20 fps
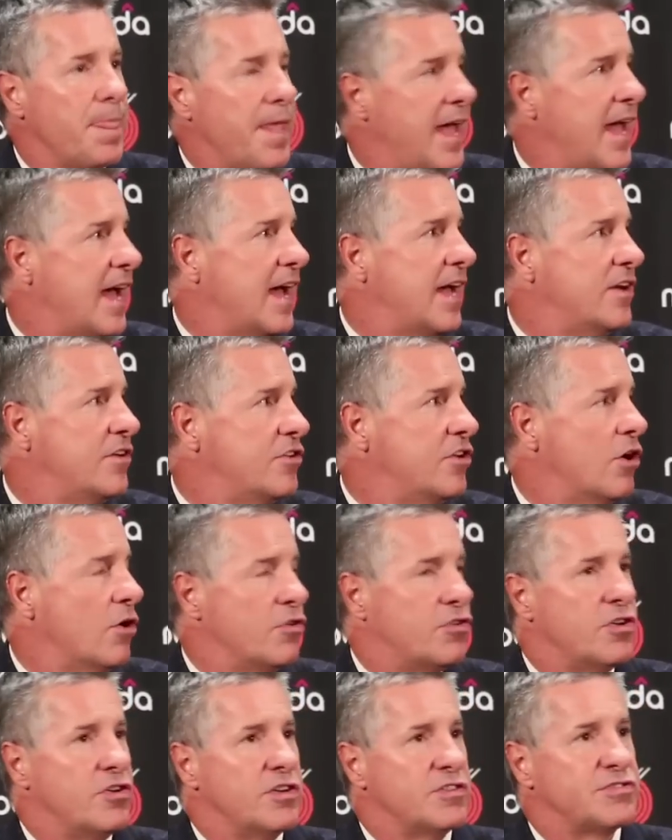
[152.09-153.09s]
And,
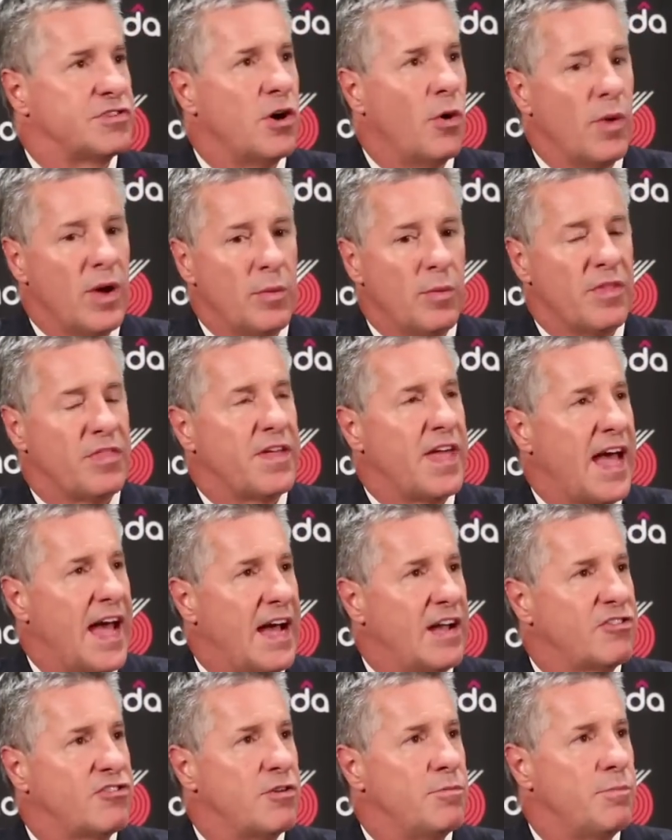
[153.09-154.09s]
to just go in with
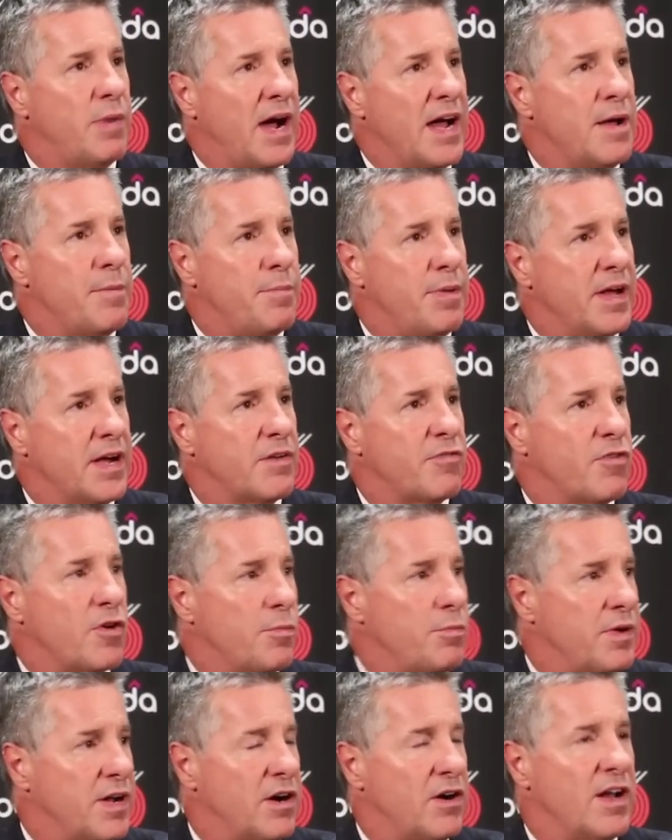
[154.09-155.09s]
cash and buy a pick for
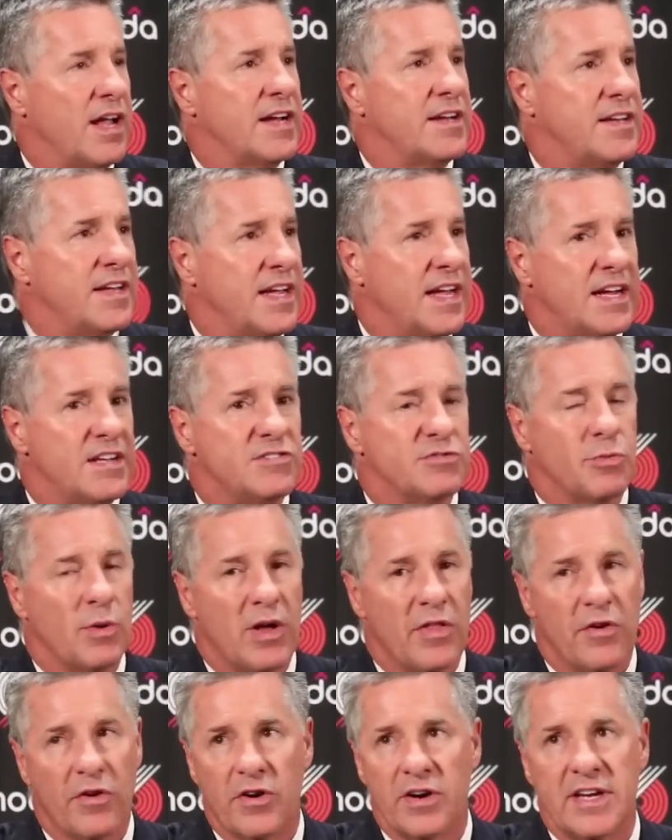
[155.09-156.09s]
a player like Diaz,
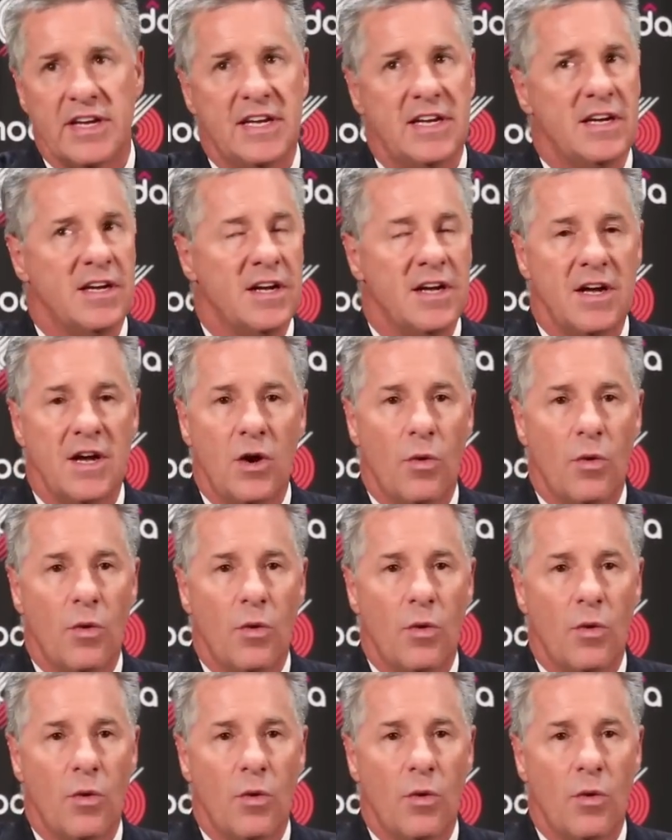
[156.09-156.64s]
whether he